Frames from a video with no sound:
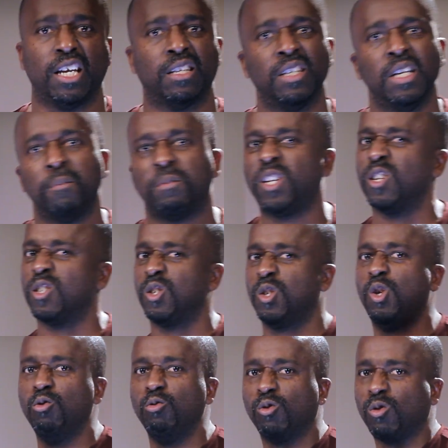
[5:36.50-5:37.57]
it
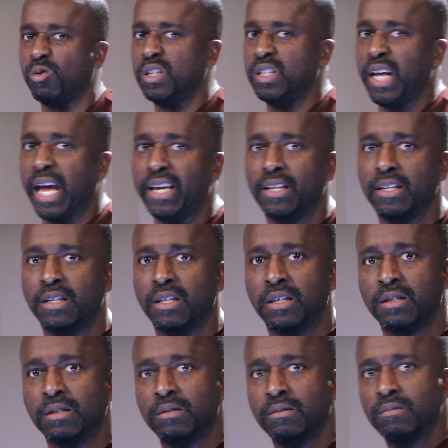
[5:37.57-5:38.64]
because you created
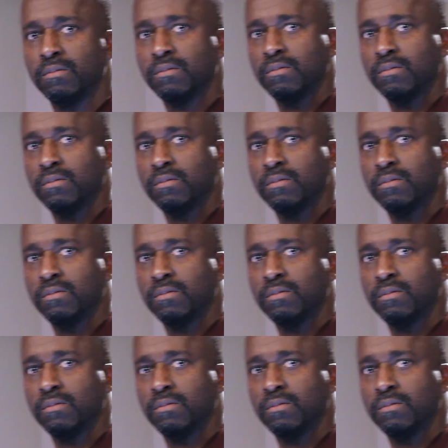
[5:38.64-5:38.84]
it.